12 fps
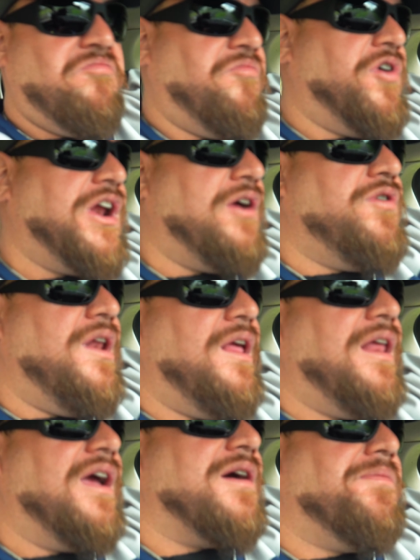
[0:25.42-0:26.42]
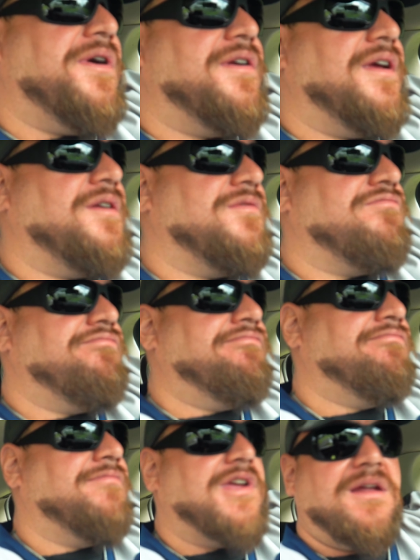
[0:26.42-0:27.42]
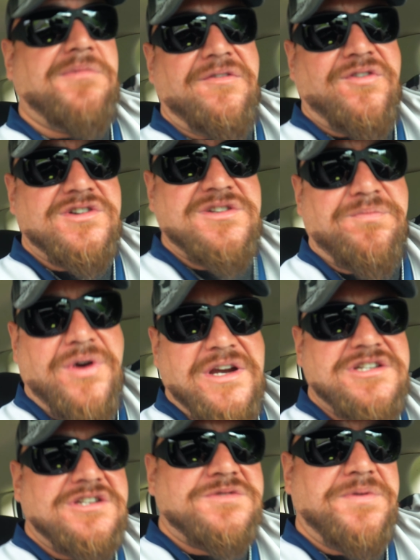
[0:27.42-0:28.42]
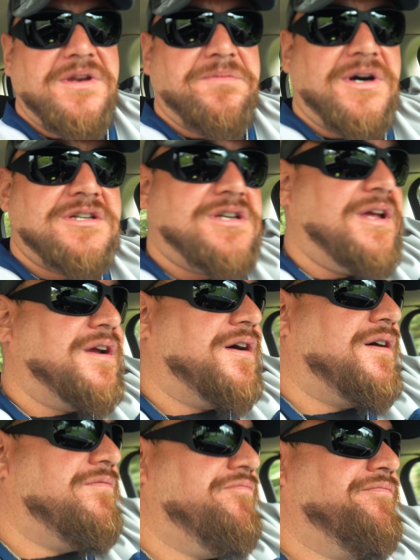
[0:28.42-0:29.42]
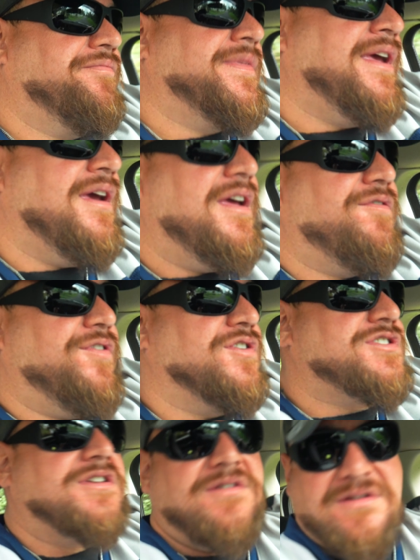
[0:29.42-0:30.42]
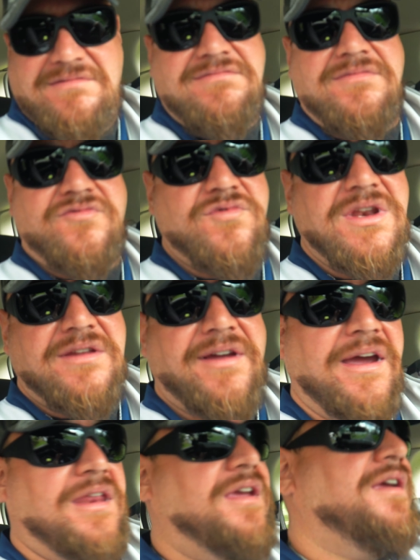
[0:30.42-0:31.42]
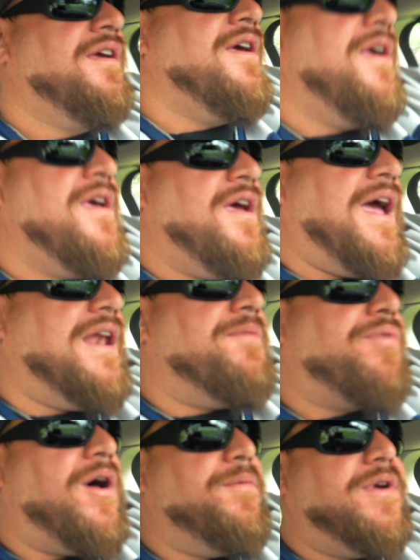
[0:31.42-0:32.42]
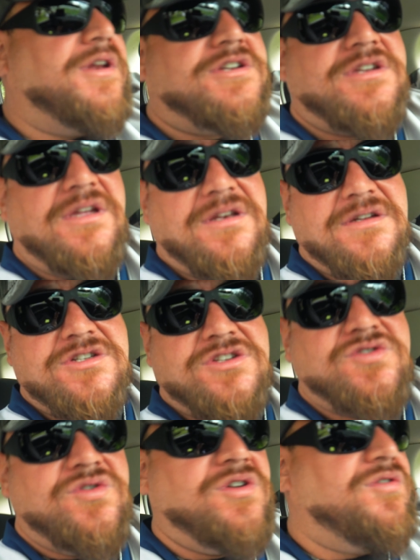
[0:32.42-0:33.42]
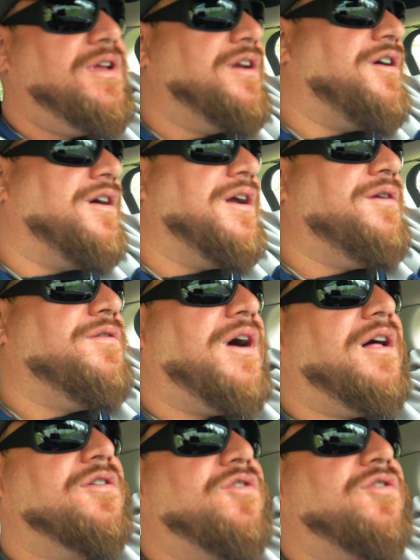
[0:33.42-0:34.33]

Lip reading: what I really like about it. And my first impression is pretty much like, it feels really tiny. And then probably in the studio later on, I'll